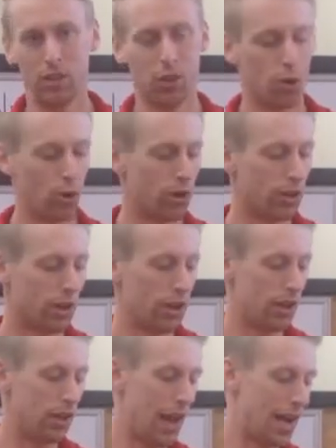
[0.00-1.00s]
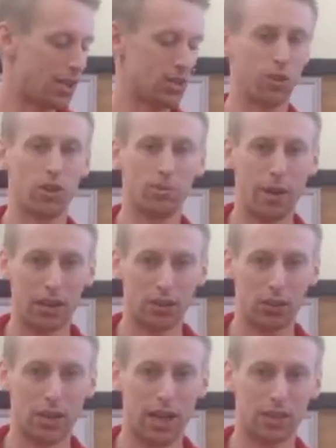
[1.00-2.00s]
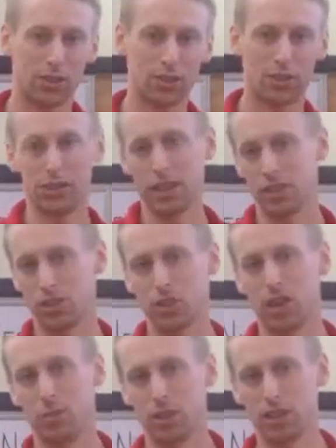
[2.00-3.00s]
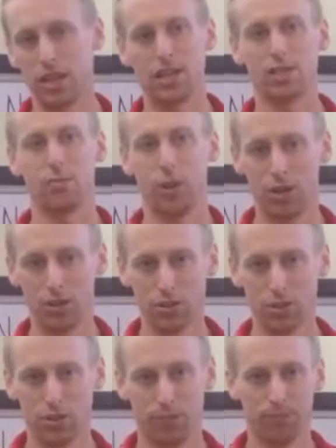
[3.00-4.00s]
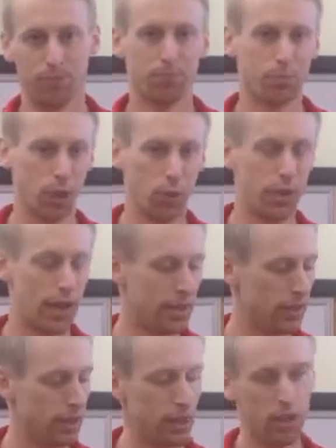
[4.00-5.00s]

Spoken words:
or I just go to the medical doctor and they just tell me to take some pills, okay?